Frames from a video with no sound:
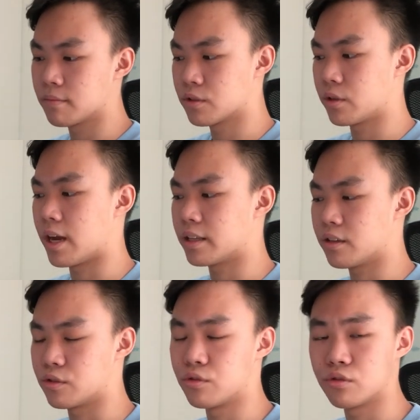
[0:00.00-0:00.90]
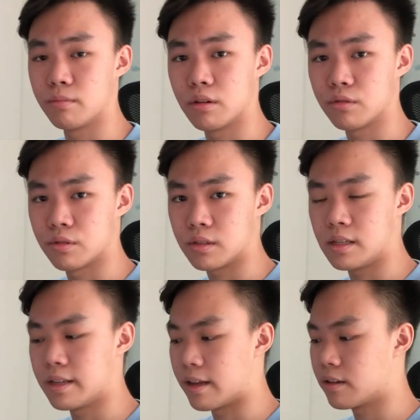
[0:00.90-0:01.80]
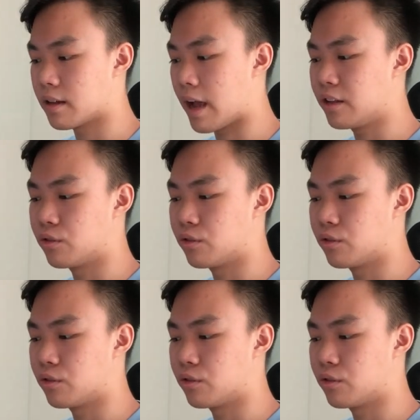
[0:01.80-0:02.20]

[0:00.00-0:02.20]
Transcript: So yeah, I think it's good to be able to see that I need